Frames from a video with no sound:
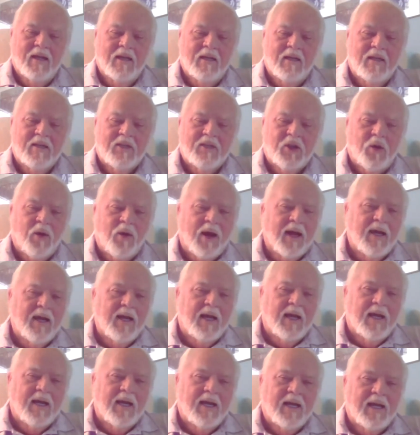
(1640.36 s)
So
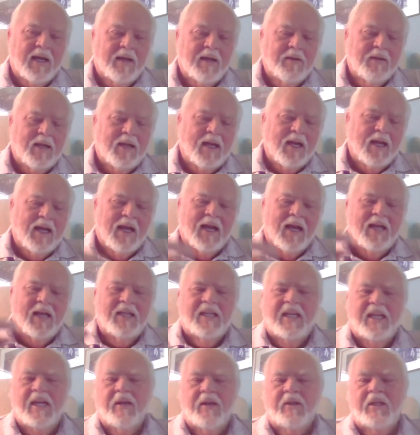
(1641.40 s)
I
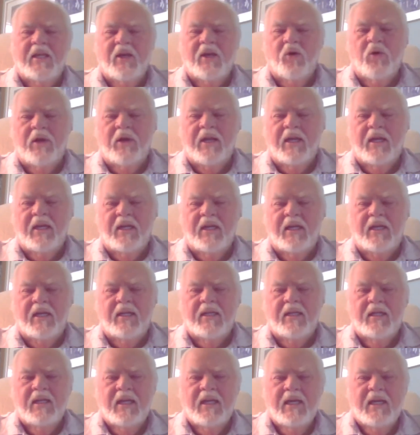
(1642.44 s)
did go in
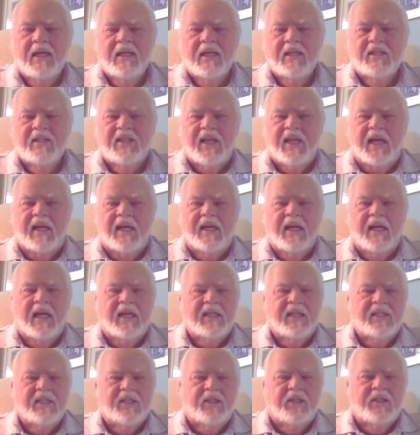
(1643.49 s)
and
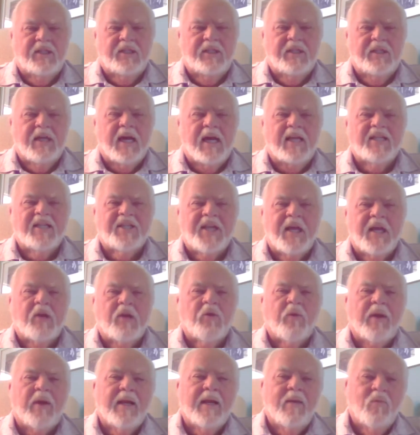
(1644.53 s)
I sat
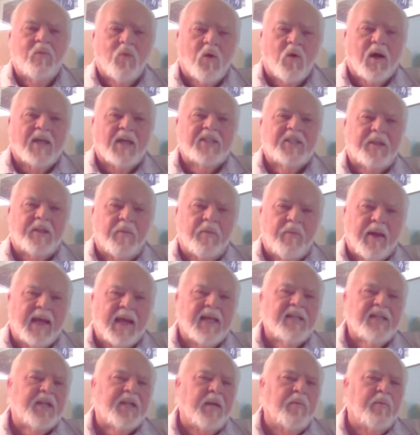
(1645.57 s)
around and watched the
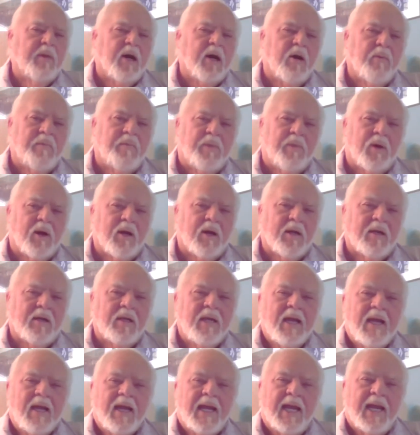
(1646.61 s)
basketball part
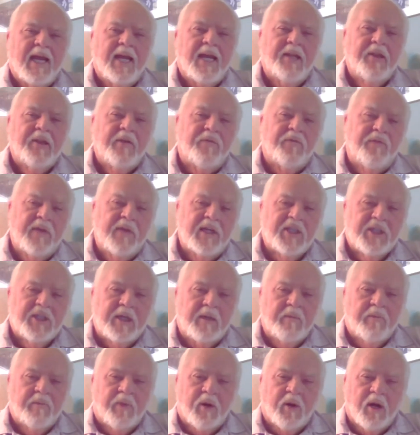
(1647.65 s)
and the
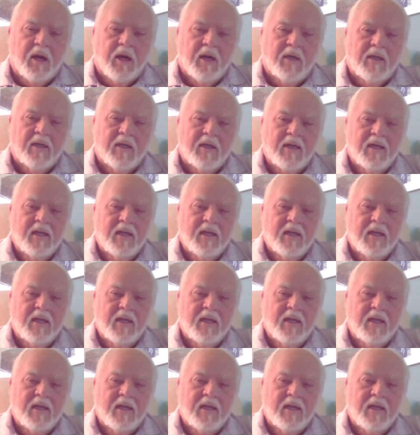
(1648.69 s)
fishing part.